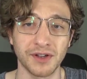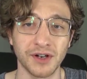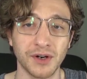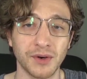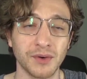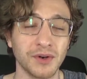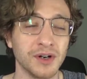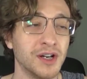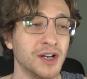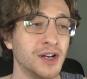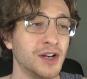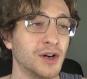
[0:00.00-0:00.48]

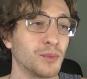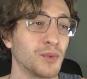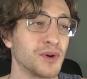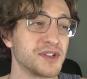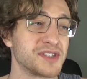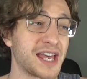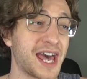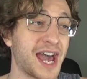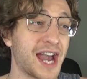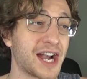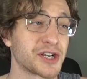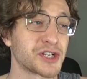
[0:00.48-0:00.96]
was
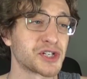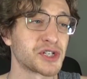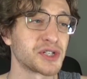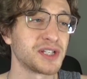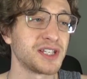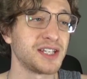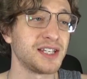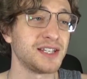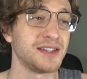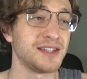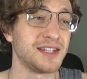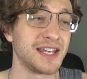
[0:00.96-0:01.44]
actually the
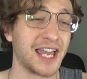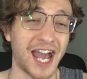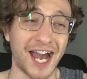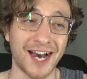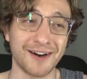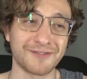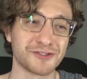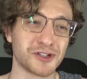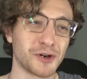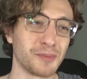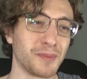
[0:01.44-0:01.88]
aftermath,